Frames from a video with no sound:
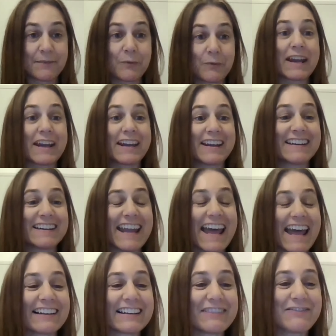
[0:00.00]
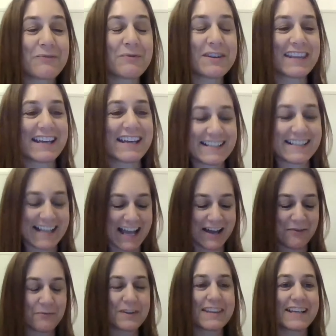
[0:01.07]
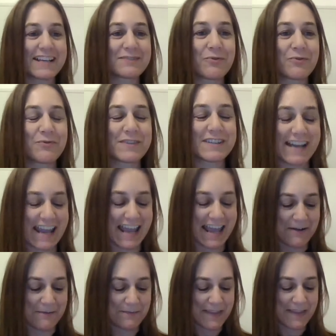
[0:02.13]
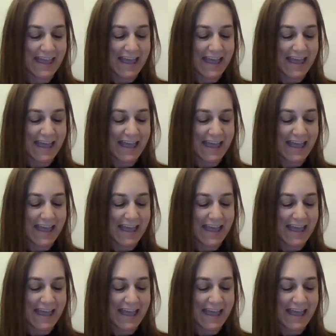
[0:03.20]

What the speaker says: we're now living with these rules now.